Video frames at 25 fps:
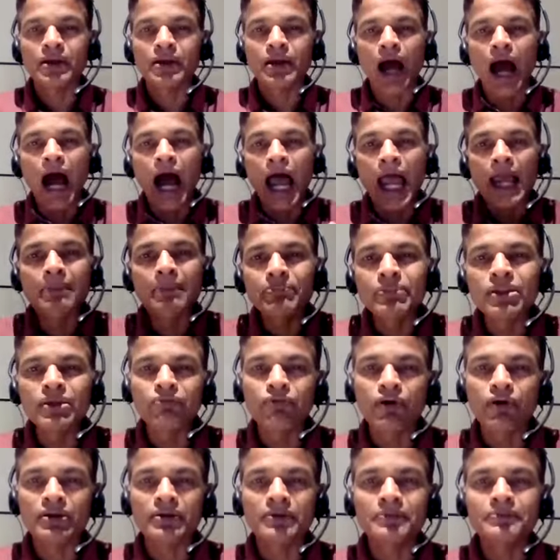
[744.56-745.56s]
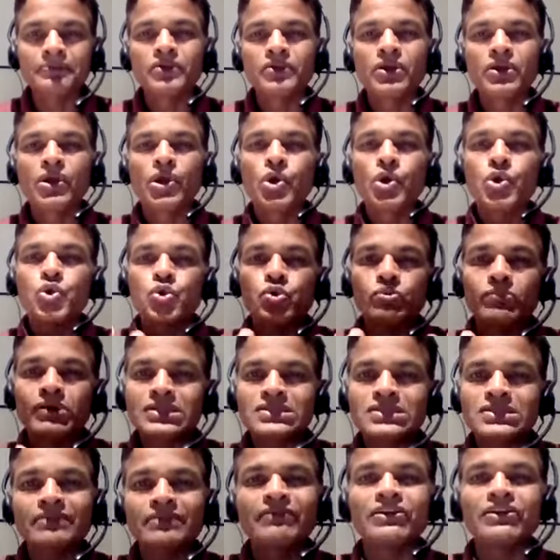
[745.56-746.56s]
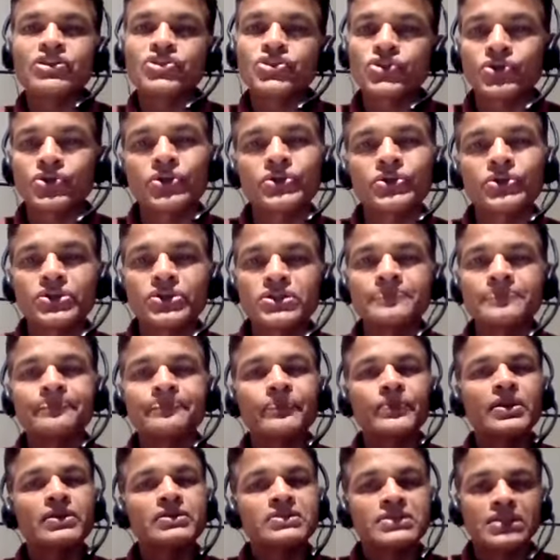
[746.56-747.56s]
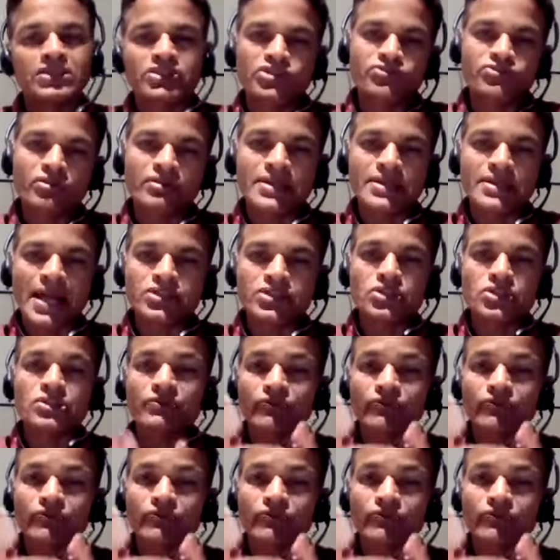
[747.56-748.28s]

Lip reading: I am the one who must have engineered such a transaction.